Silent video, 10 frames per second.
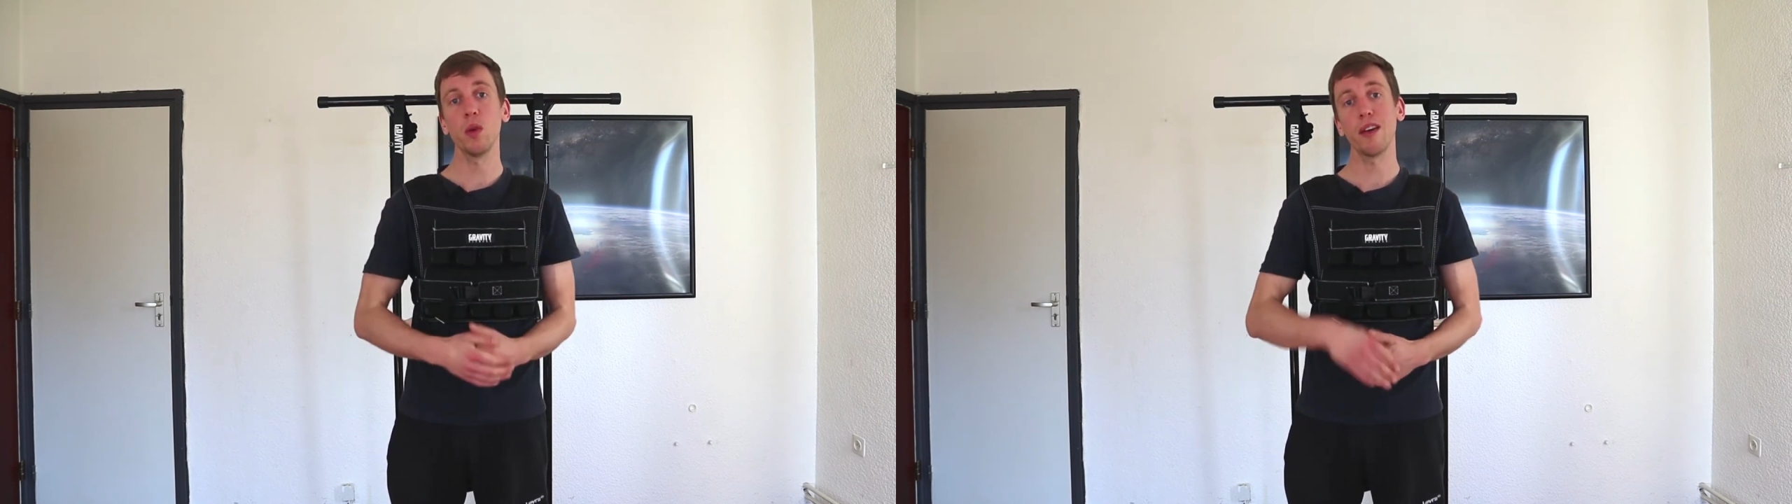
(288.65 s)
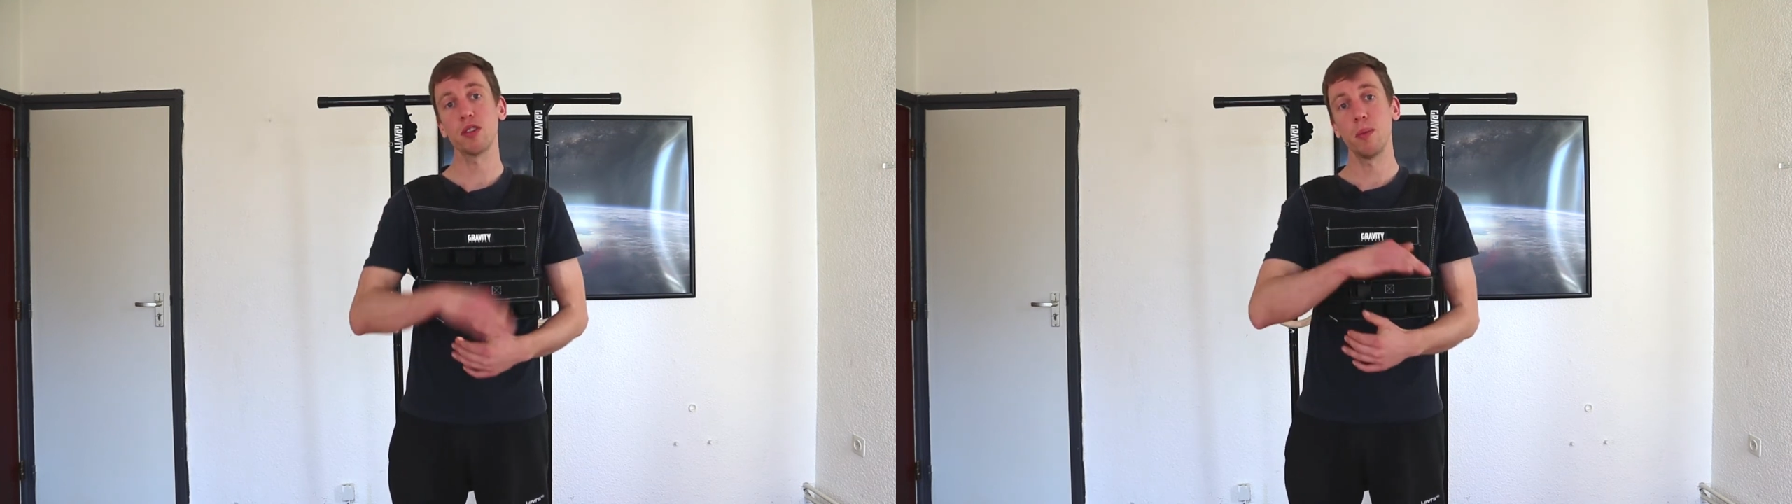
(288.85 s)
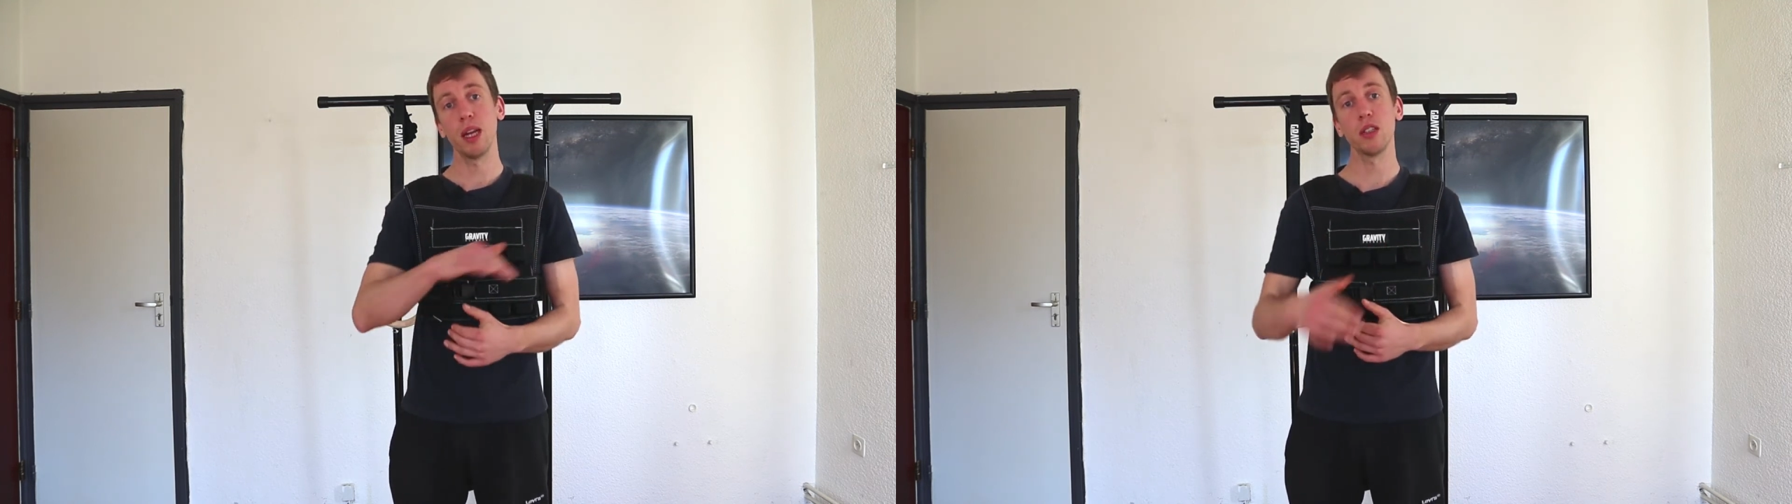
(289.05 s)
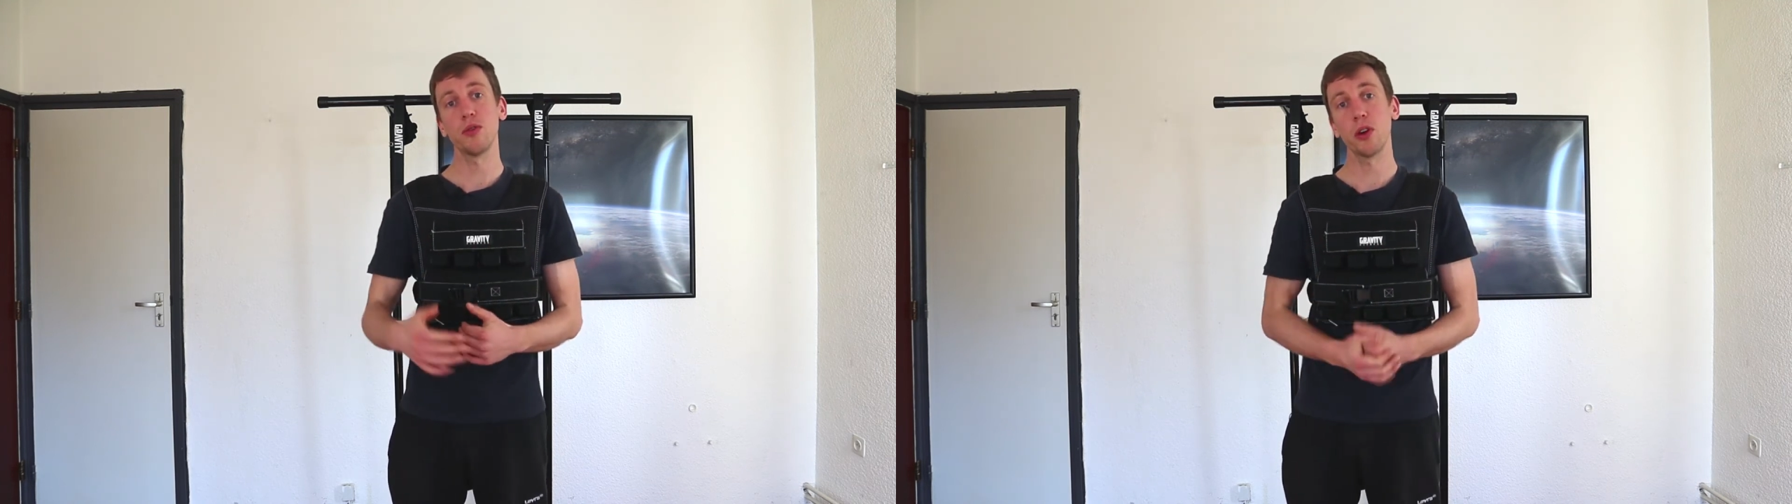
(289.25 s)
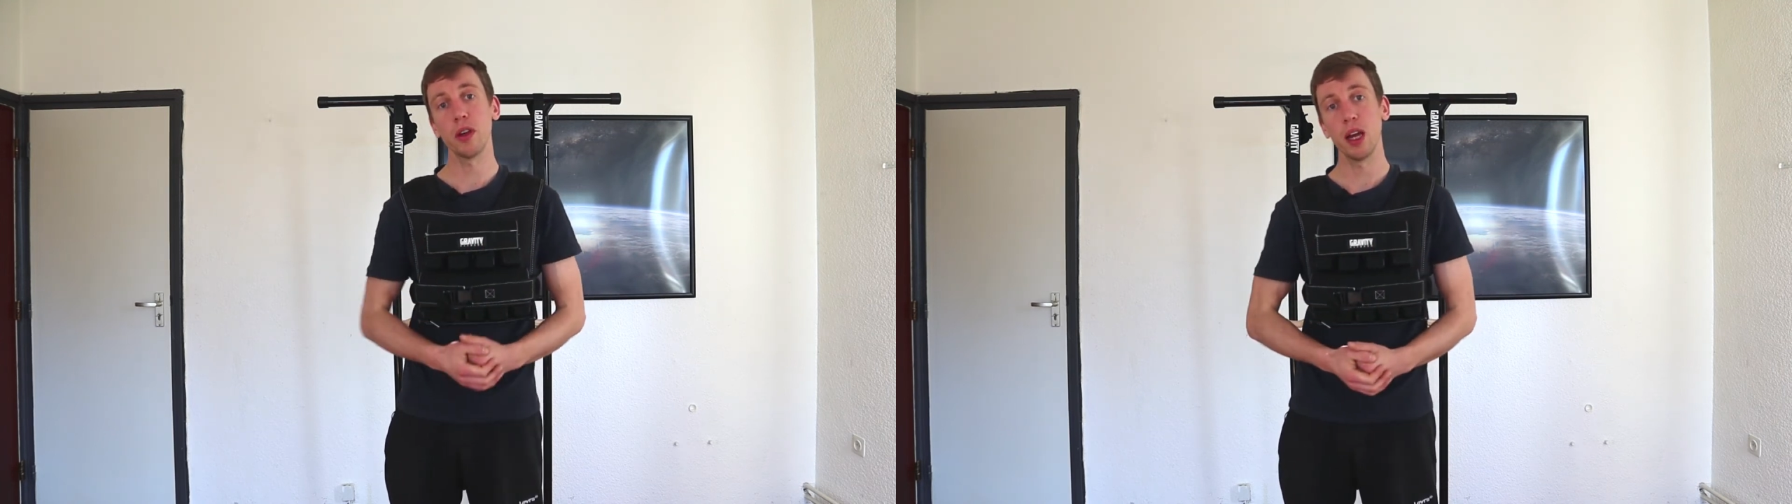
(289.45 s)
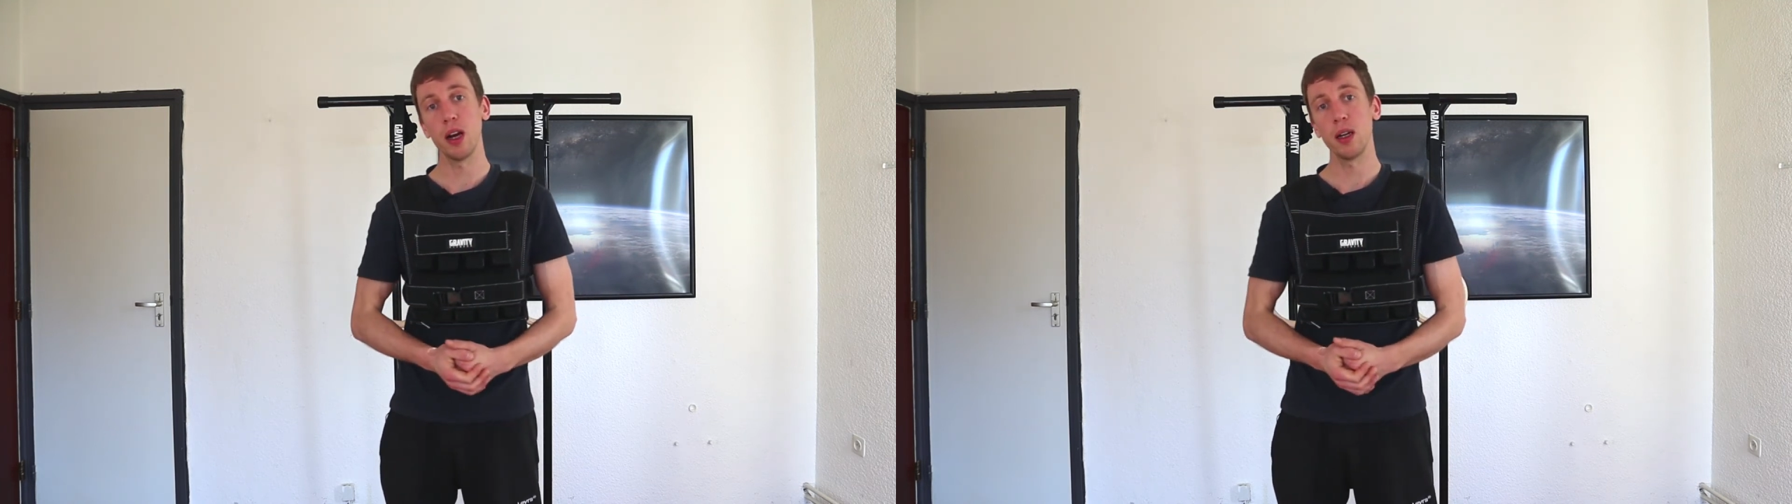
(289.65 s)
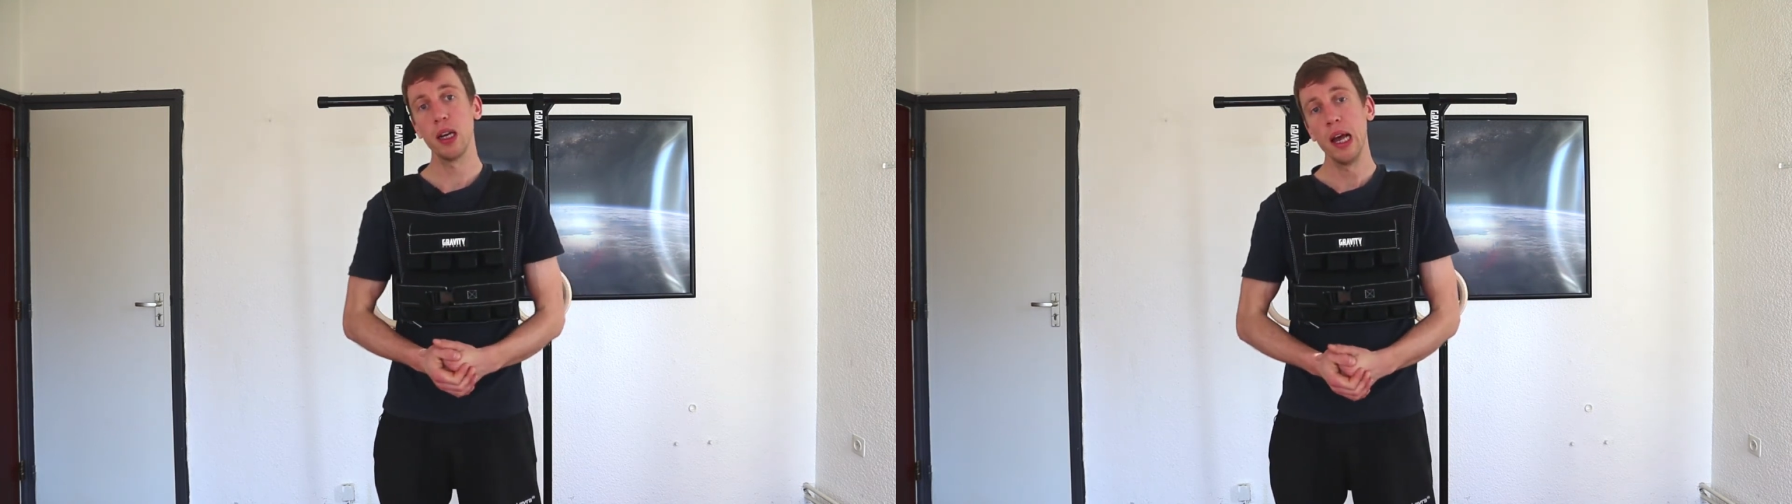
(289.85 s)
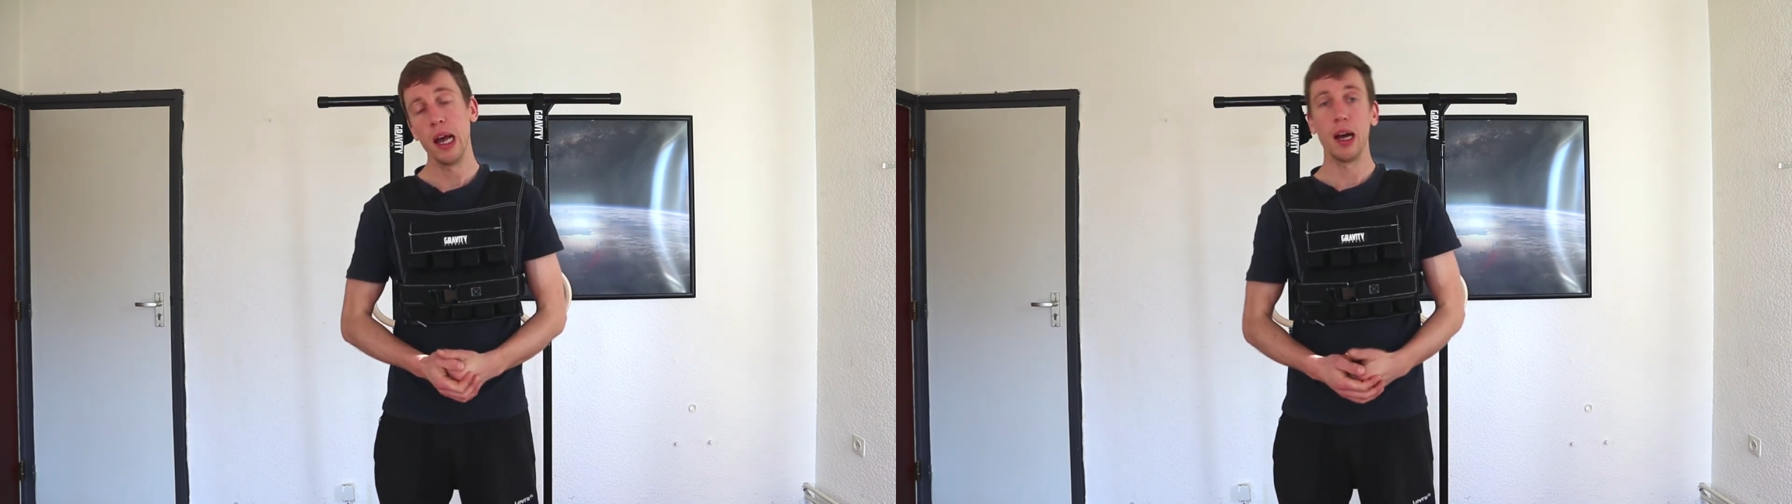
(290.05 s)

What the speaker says: We have some links for you there.